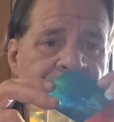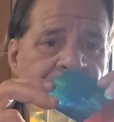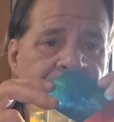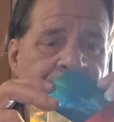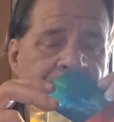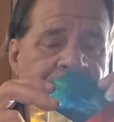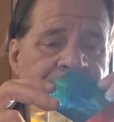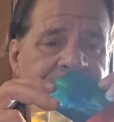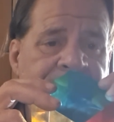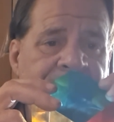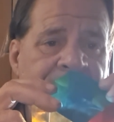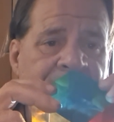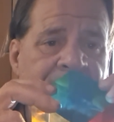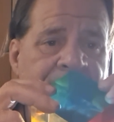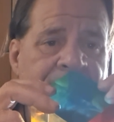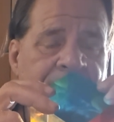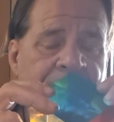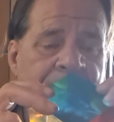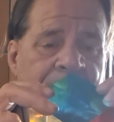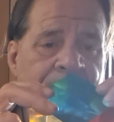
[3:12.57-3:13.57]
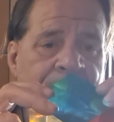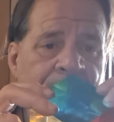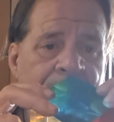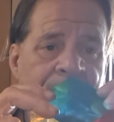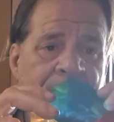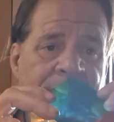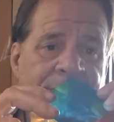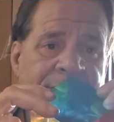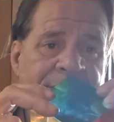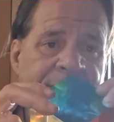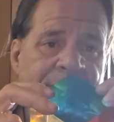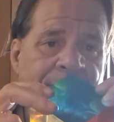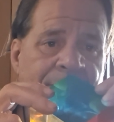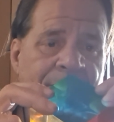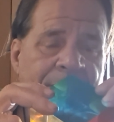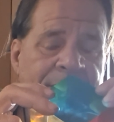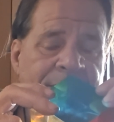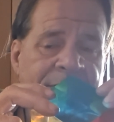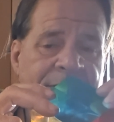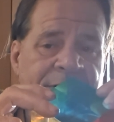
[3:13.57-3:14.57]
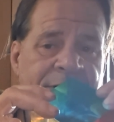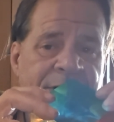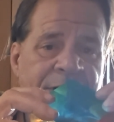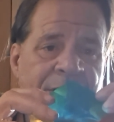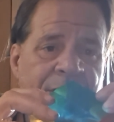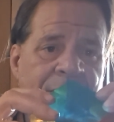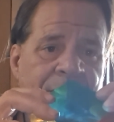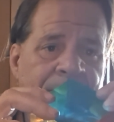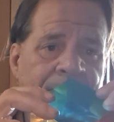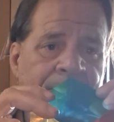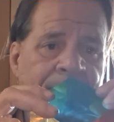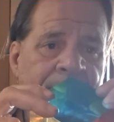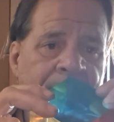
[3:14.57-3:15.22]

the Bronstein Cube, the Bronstein Physics Cube,